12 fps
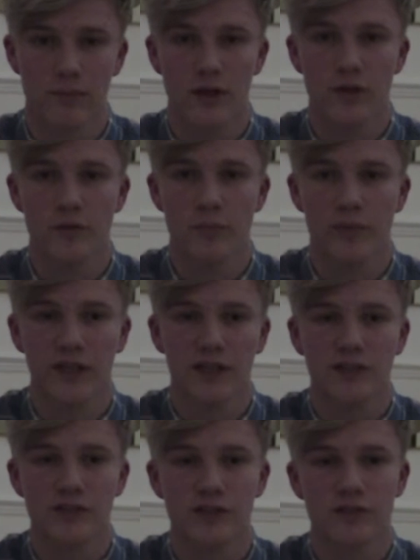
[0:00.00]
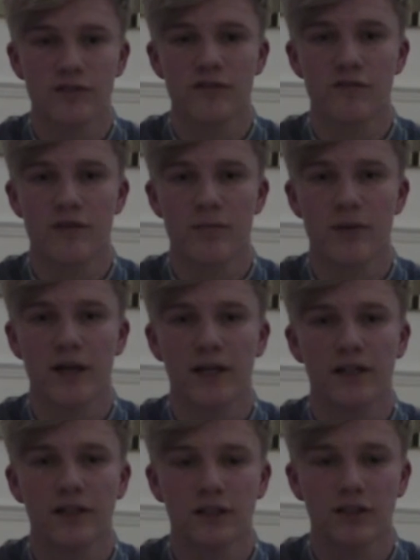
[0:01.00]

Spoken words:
upload pictures of the band,